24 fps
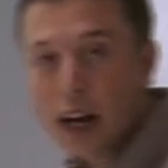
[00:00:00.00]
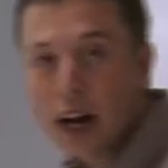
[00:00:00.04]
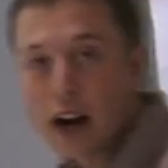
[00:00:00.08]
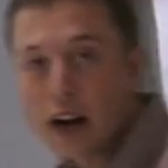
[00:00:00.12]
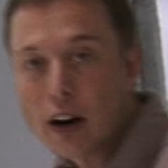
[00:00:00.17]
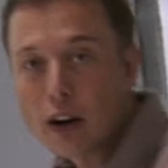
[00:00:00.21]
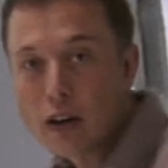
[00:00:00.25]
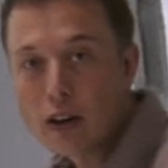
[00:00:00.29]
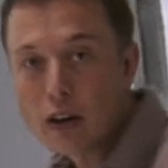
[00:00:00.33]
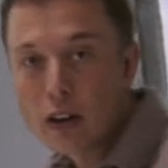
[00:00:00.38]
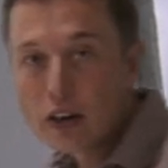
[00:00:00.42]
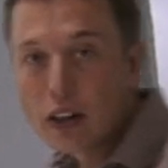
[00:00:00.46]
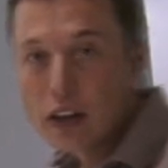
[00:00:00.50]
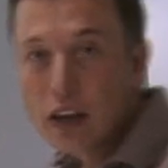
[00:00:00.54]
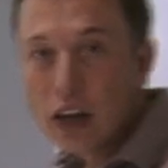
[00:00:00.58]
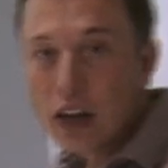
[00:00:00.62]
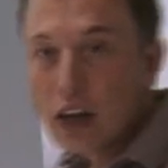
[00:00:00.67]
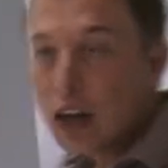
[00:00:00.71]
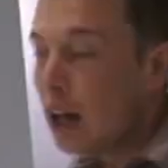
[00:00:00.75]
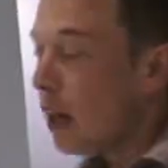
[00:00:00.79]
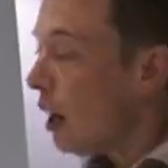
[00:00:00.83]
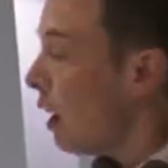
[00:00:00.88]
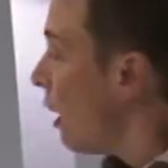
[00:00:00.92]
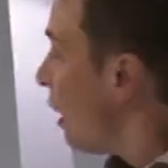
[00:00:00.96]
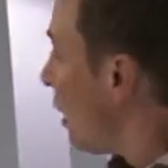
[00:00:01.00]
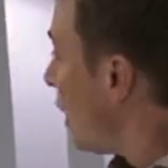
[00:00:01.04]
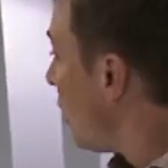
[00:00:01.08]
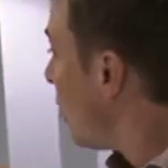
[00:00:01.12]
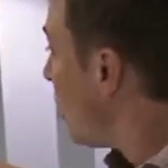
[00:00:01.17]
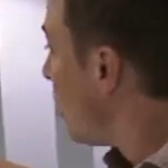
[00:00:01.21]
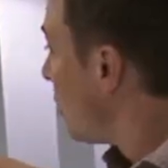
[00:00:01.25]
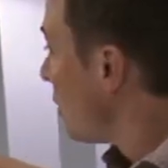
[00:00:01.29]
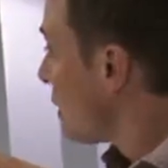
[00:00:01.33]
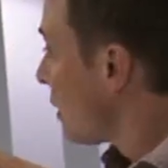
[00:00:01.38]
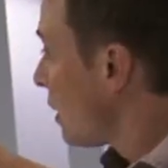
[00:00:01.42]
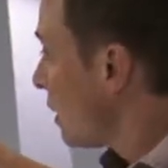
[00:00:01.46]
our
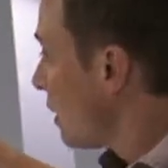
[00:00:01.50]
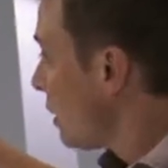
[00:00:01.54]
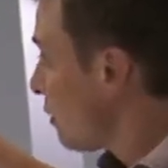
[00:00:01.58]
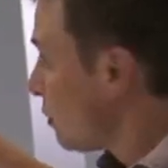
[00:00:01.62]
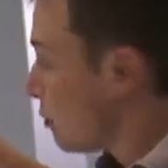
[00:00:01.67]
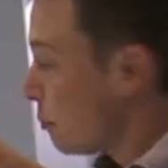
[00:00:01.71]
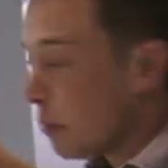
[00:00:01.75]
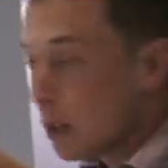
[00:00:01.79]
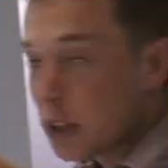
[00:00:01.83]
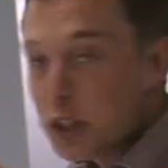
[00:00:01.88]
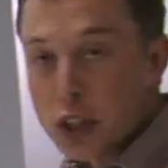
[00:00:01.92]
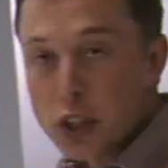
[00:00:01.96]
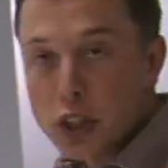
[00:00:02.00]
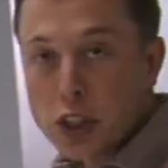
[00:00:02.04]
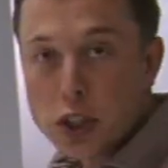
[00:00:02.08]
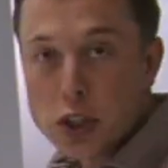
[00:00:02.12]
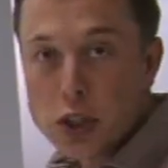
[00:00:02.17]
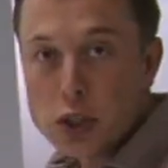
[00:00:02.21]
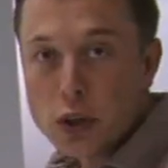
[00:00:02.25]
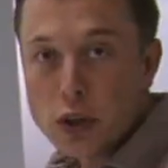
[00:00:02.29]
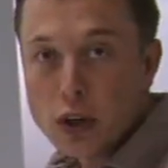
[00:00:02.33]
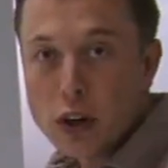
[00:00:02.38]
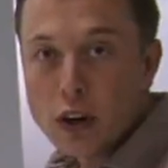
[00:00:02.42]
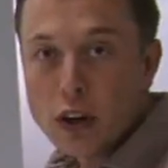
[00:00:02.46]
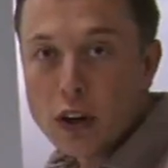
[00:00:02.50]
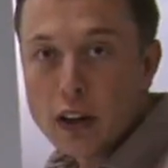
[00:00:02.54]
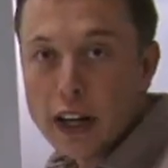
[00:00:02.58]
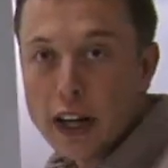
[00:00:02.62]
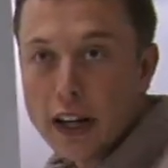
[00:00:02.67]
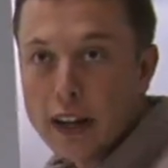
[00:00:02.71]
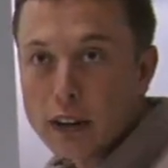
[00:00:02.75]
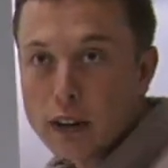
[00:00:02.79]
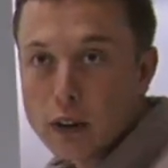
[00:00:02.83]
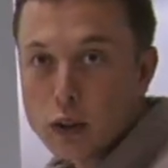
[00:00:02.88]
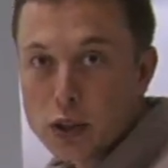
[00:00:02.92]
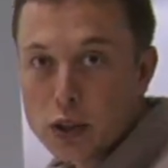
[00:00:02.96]
mission control
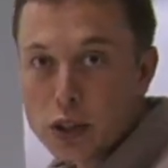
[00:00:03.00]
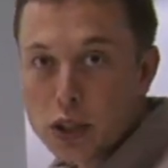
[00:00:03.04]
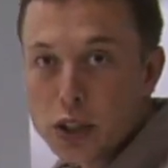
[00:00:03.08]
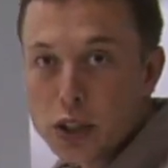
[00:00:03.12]
and launch